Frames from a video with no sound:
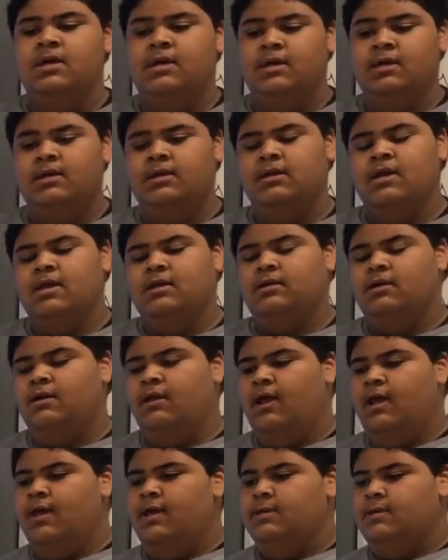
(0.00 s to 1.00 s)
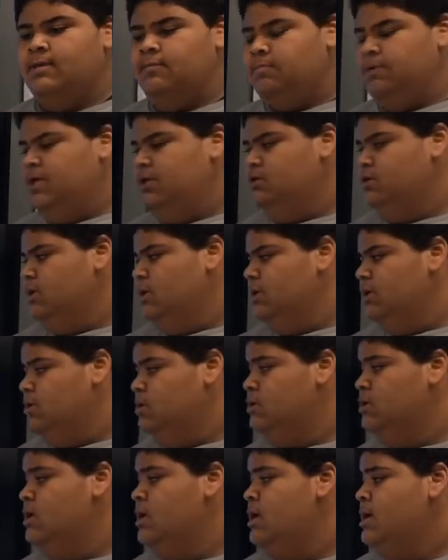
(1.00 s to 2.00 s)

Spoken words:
and collected the eggs in a petri dish